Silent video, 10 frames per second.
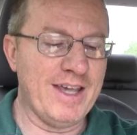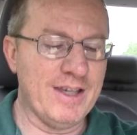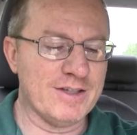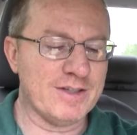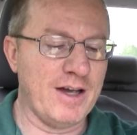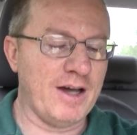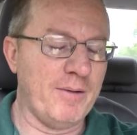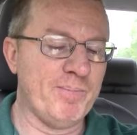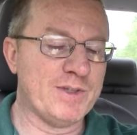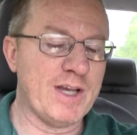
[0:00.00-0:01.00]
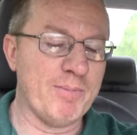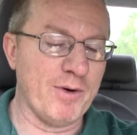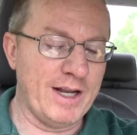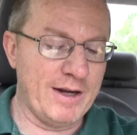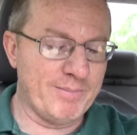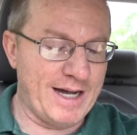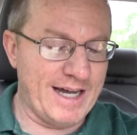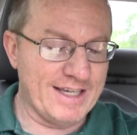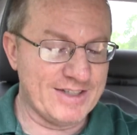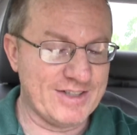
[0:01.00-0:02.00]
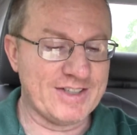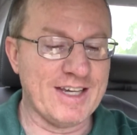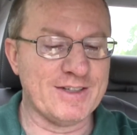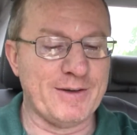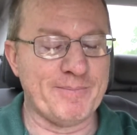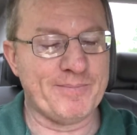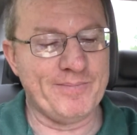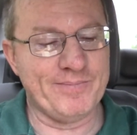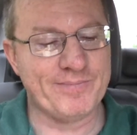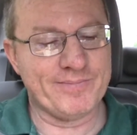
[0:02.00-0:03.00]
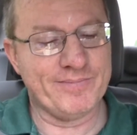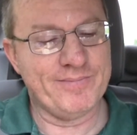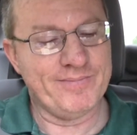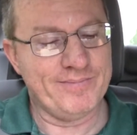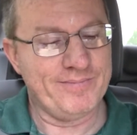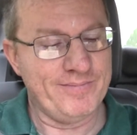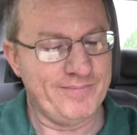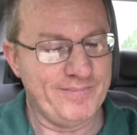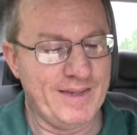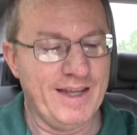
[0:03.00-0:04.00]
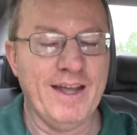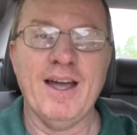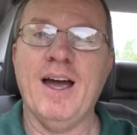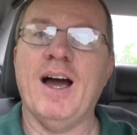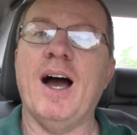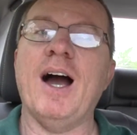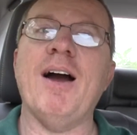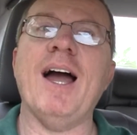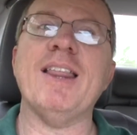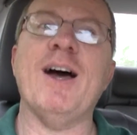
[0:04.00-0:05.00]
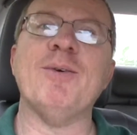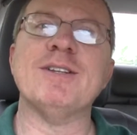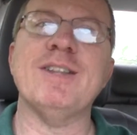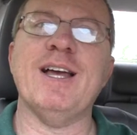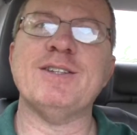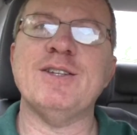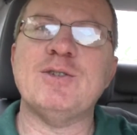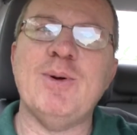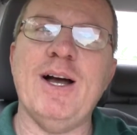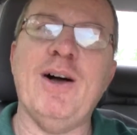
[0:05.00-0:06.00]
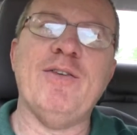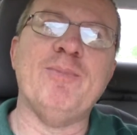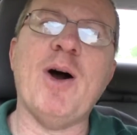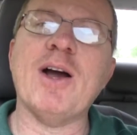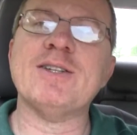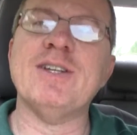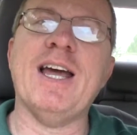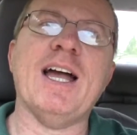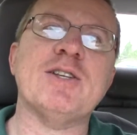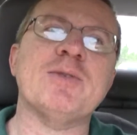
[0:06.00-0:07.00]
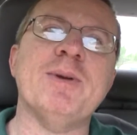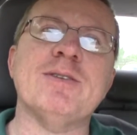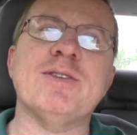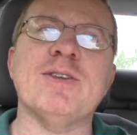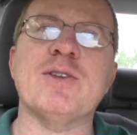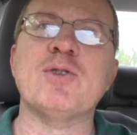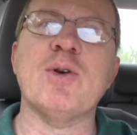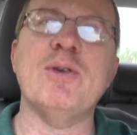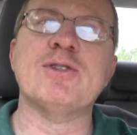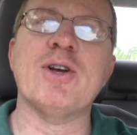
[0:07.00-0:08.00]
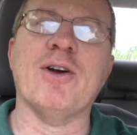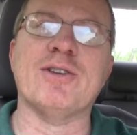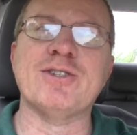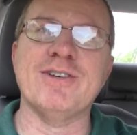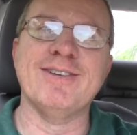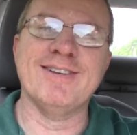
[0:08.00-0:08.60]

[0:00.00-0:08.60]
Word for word: he's um, separated by schism. All right, that was lesson 12 Marks and Attributes of the True Church.